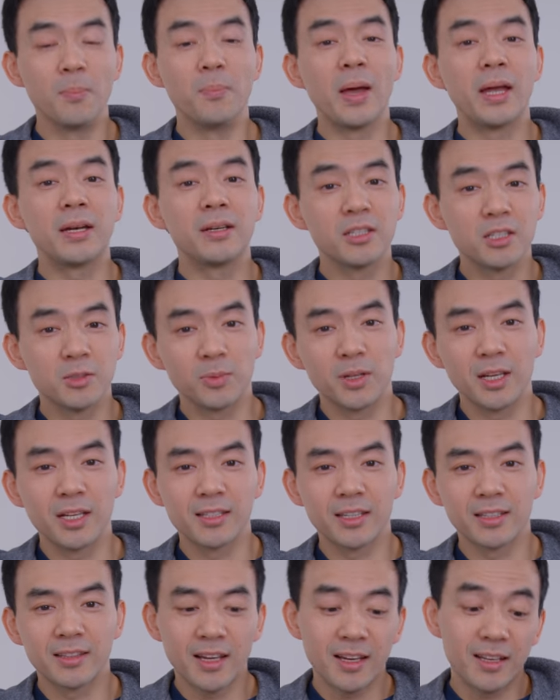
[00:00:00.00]
bend displays
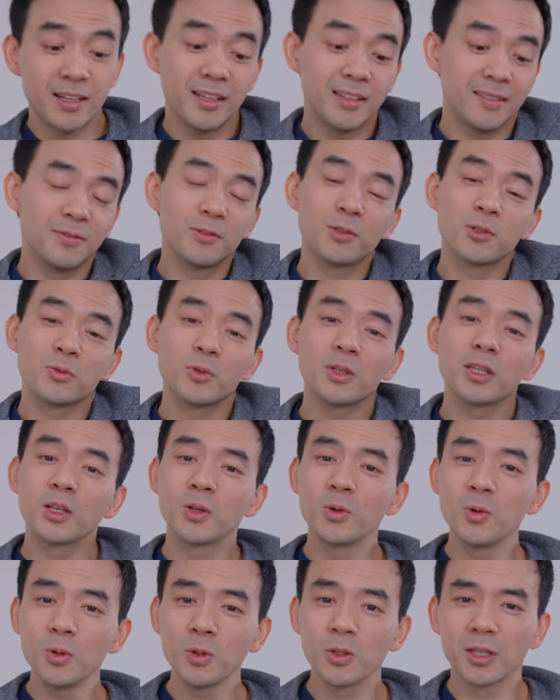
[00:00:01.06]
like that. It was really
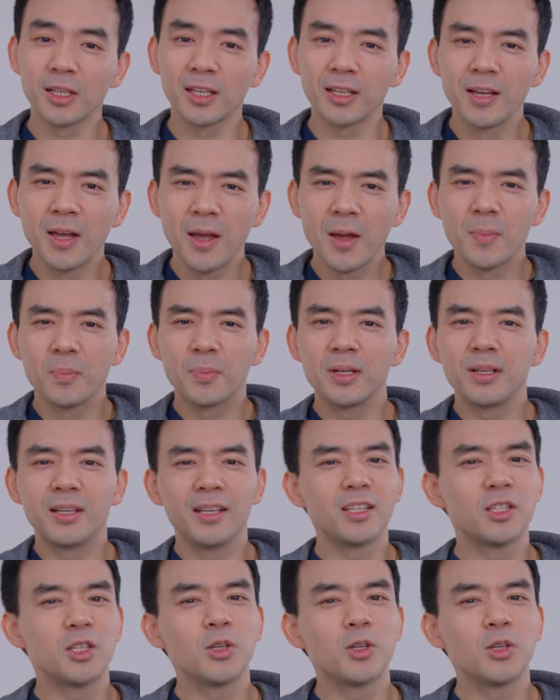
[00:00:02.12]
cool looking, but in